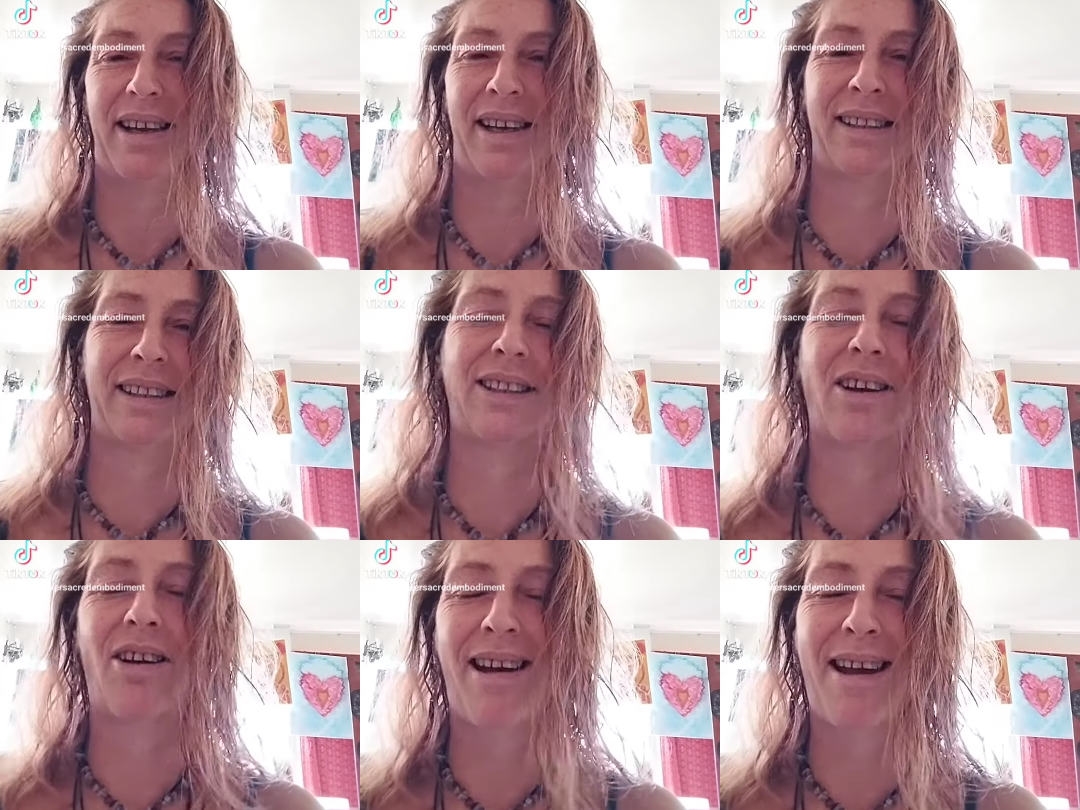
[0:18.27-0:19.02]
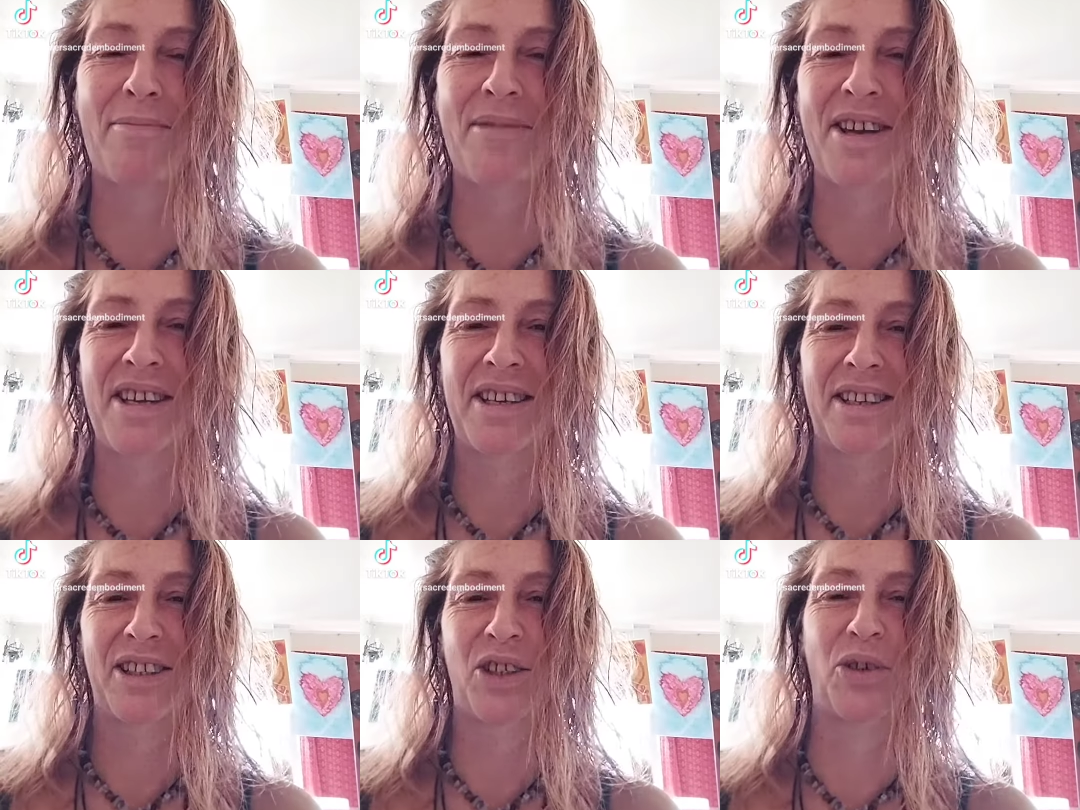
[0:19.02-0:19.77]
It's time
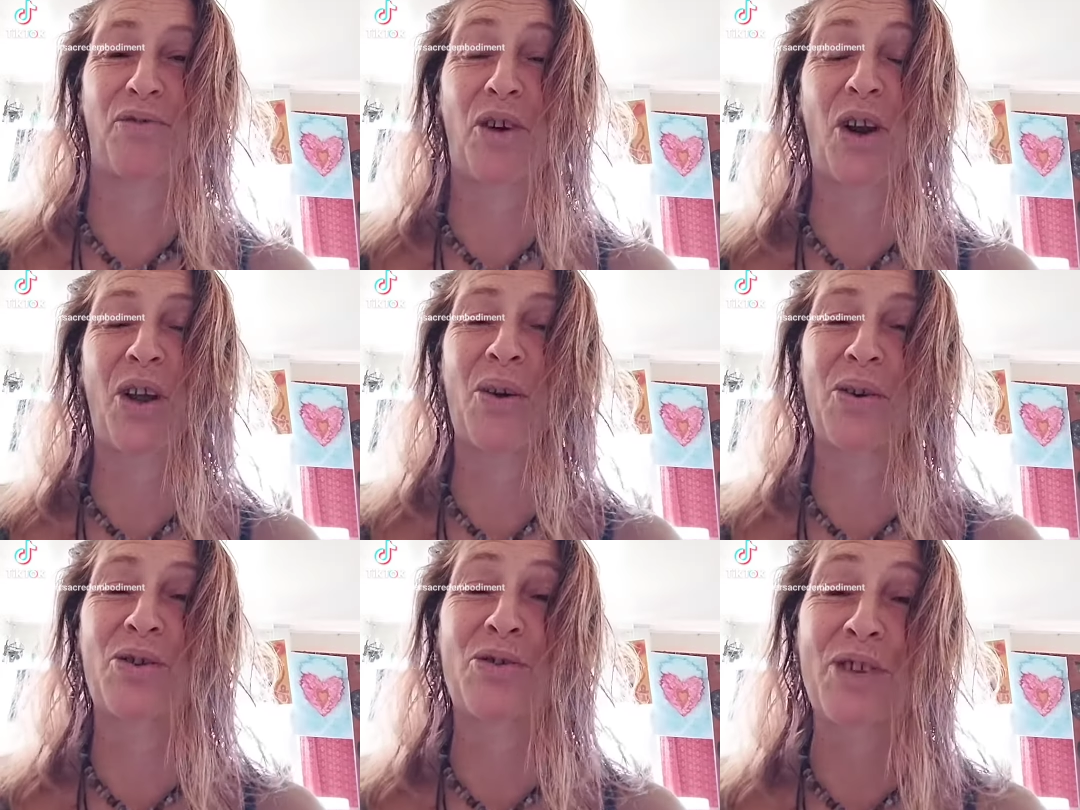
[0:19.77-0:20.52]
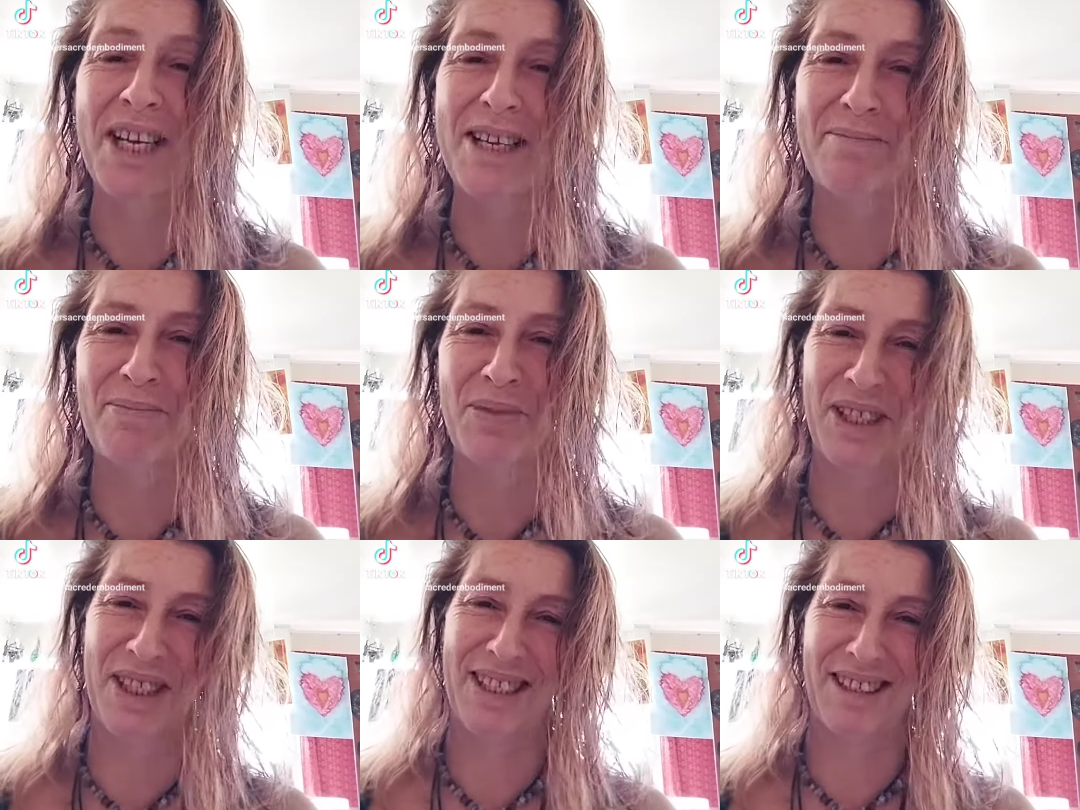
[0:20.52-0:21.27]
to follow your
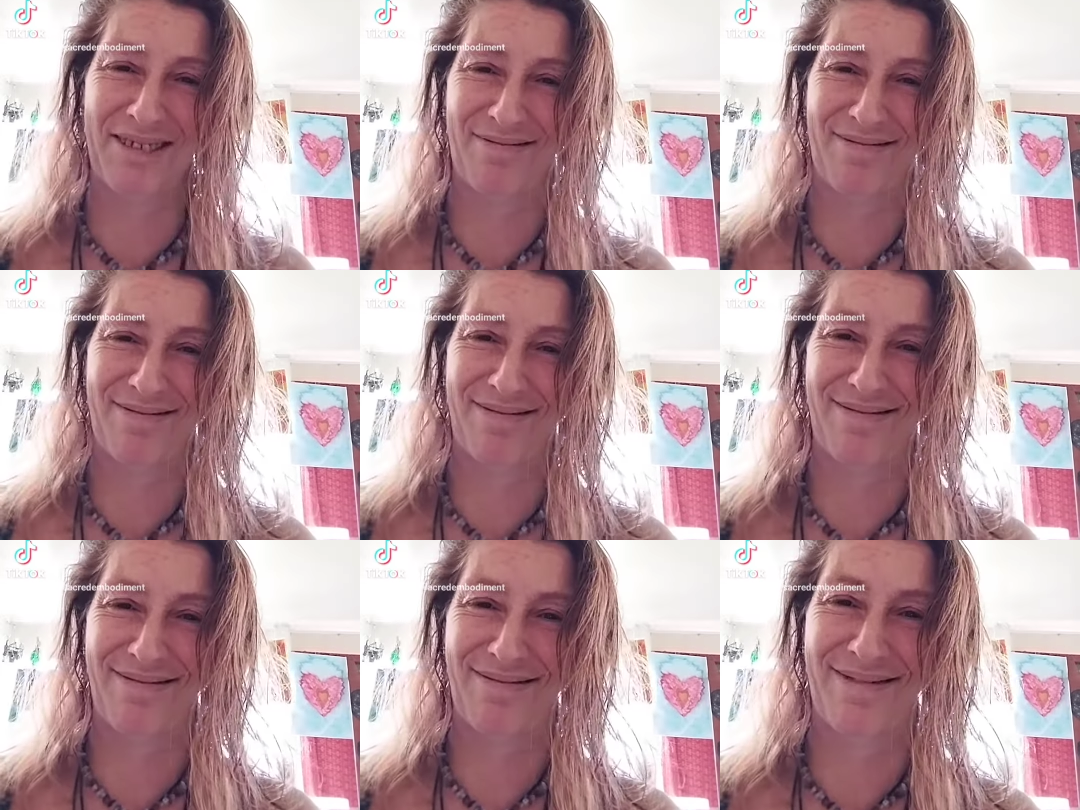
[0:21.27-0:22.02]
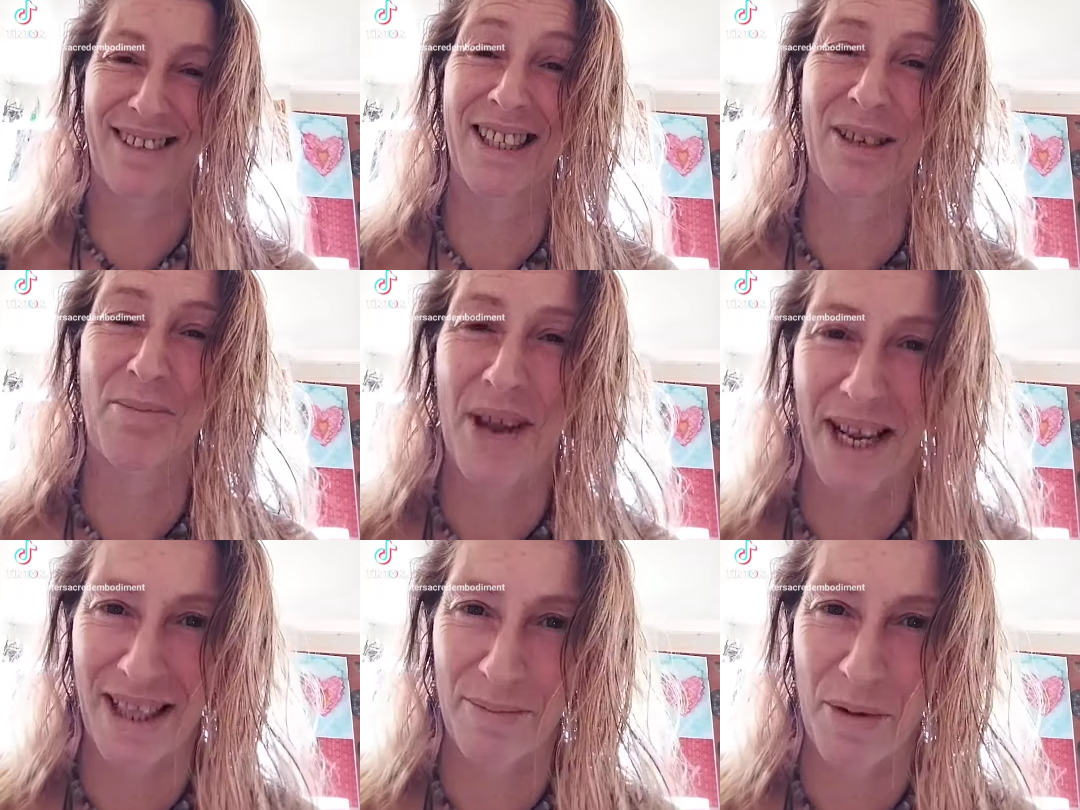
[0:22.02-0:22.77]
dreams and to
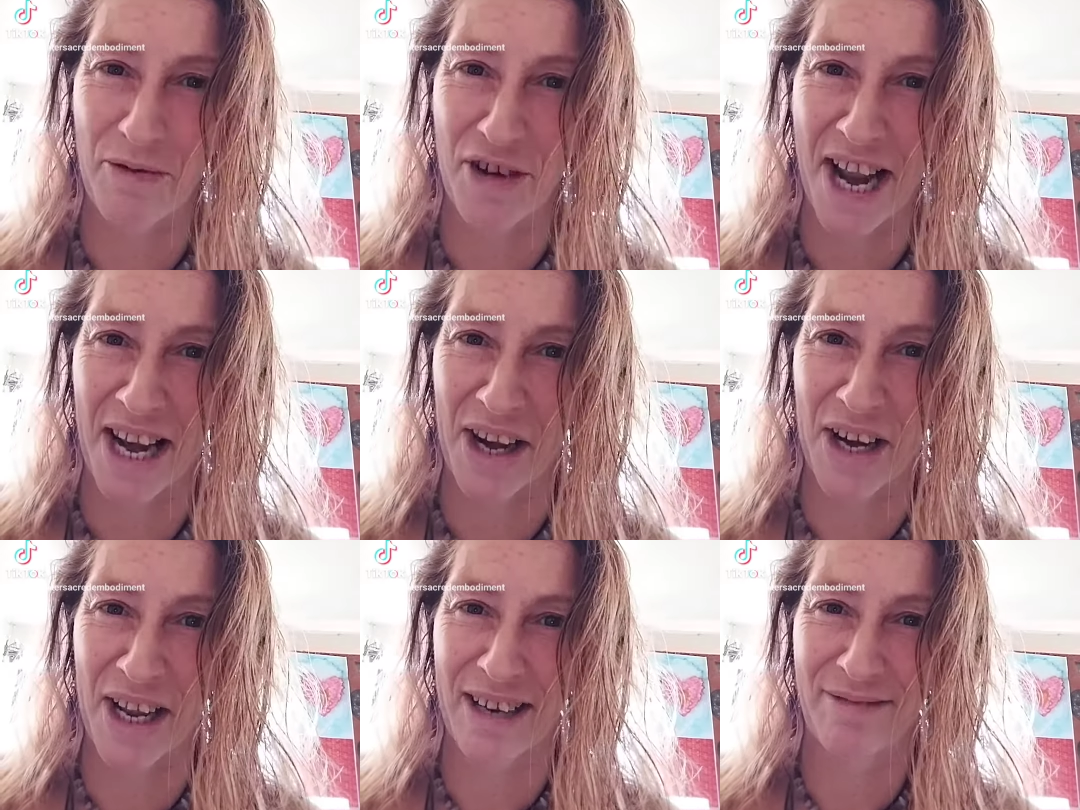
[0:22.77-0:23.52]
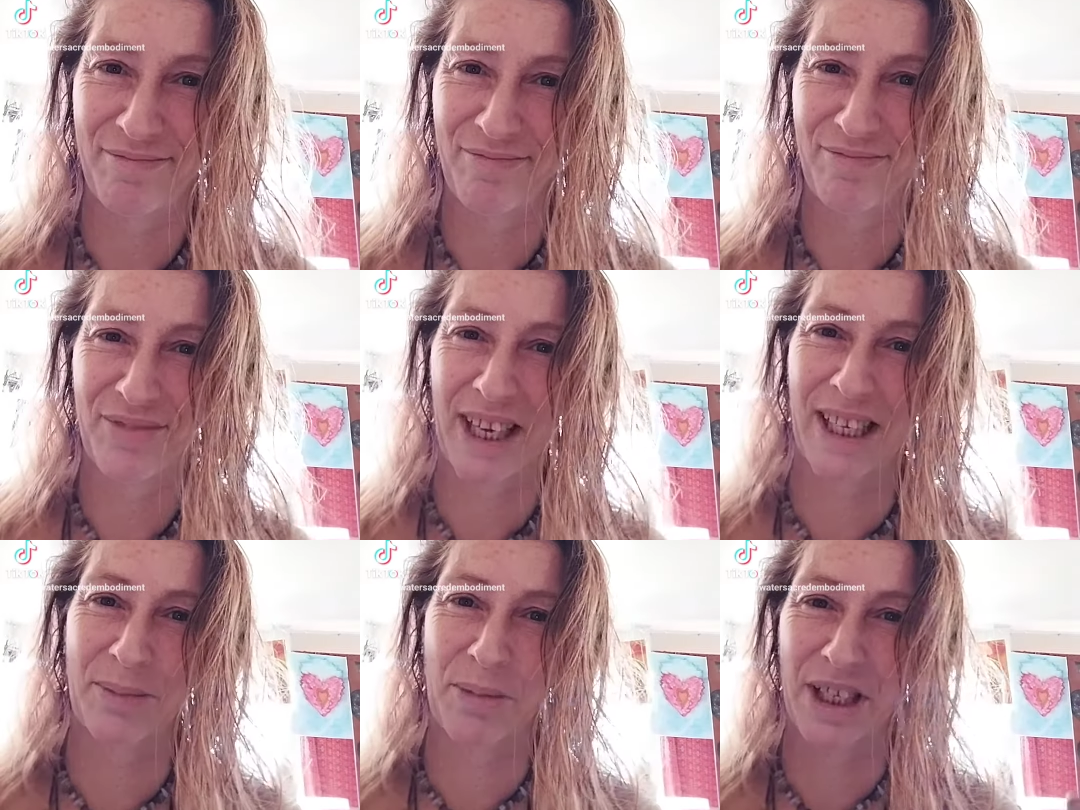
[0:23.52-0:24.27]
make them a reality.
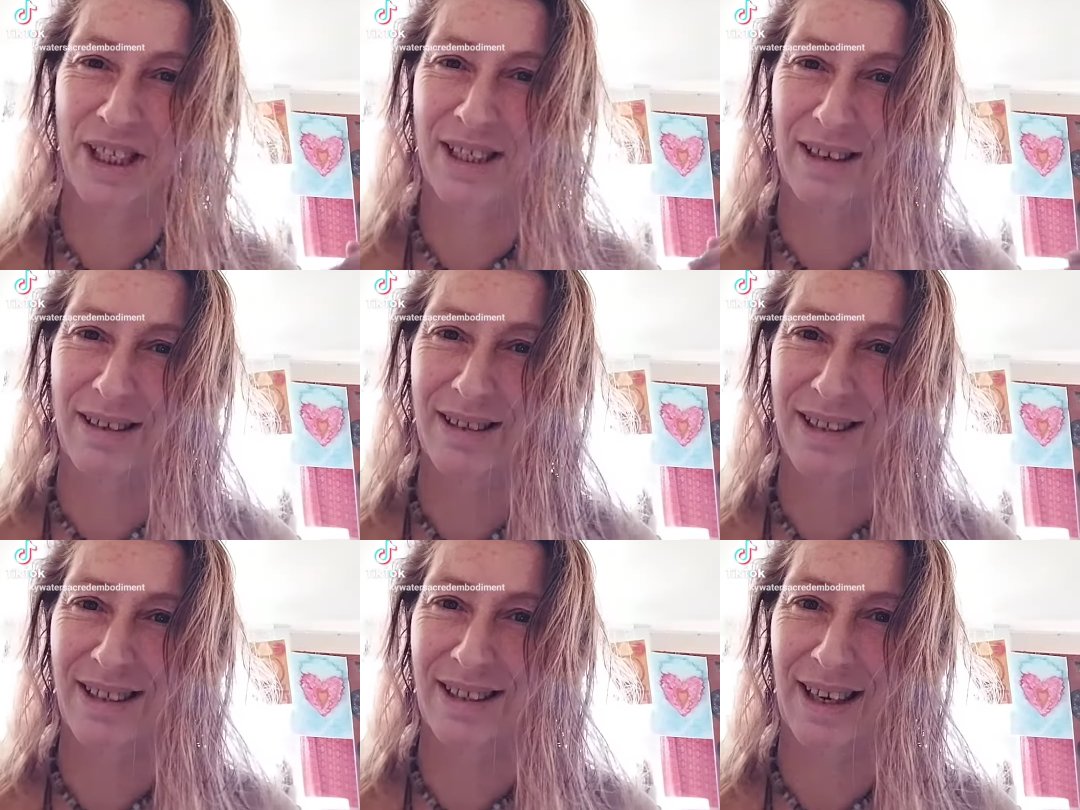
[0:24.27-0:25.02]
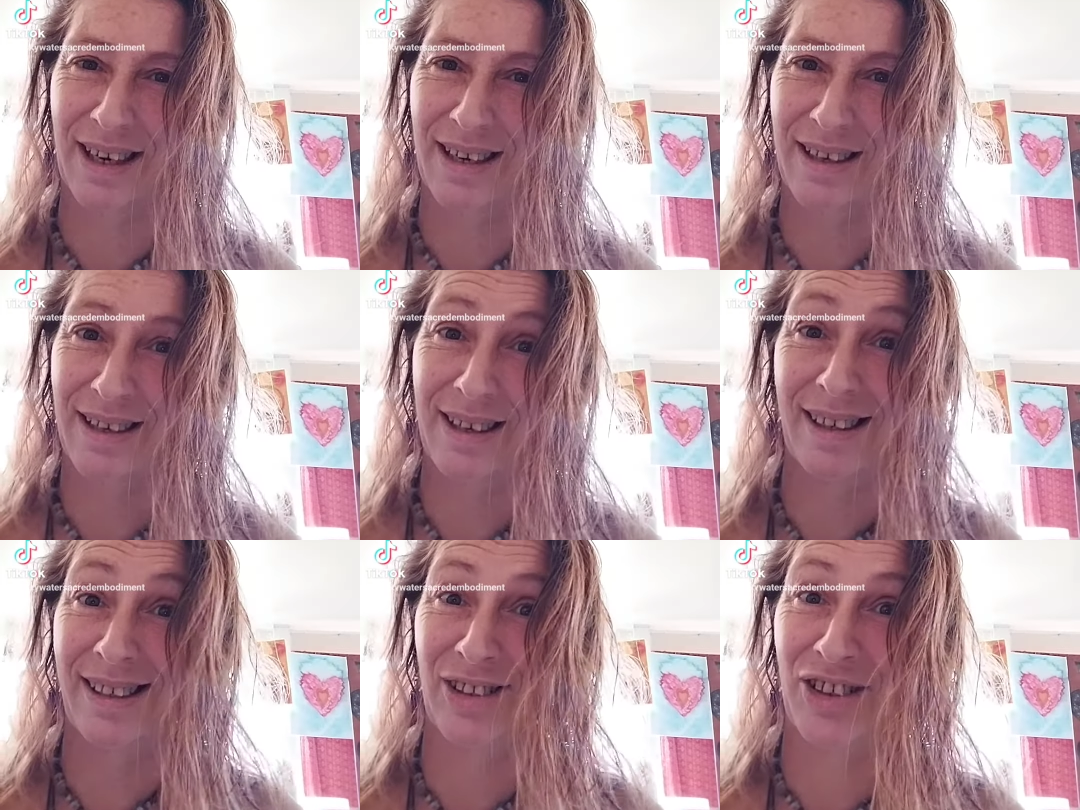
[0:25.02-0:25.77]
As my son just said,
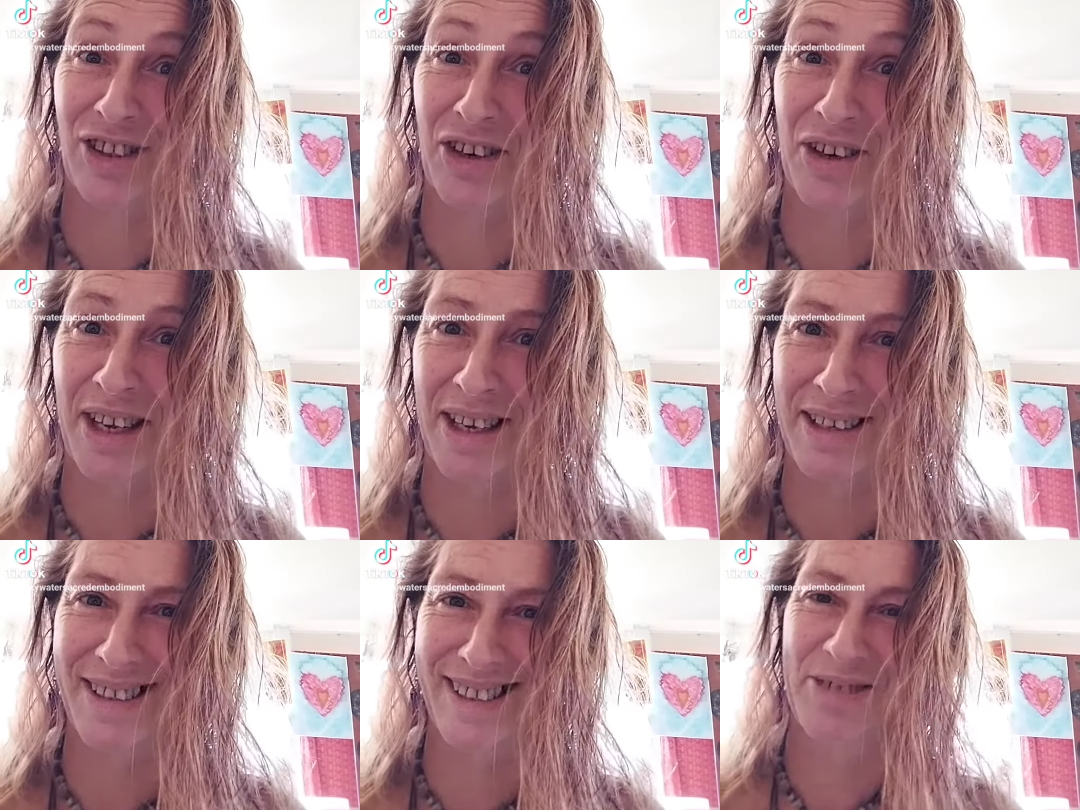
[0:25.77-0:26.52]
he's not joking.